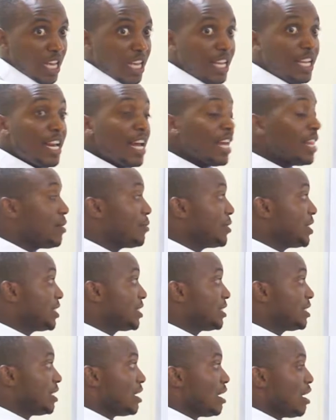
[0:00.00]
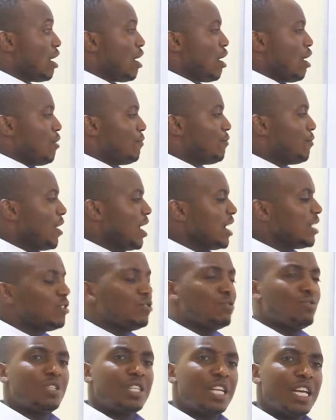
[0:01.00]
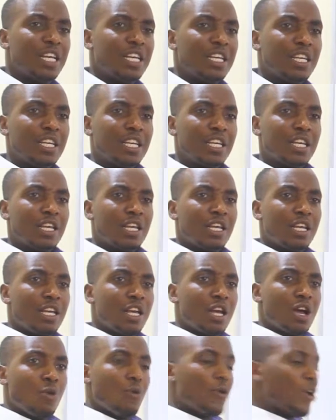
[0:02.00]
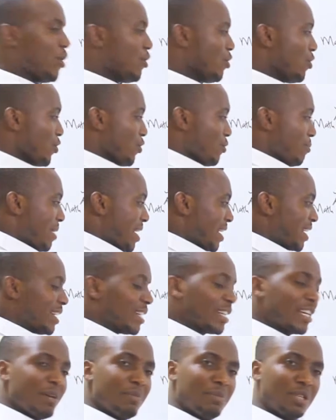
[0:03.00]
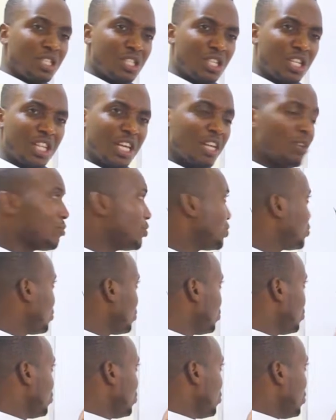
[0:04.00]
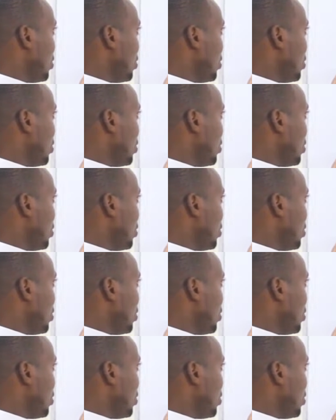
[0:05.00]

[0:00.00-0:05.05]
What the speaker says: In other words, for us to say we know your mark in chemistry, then we should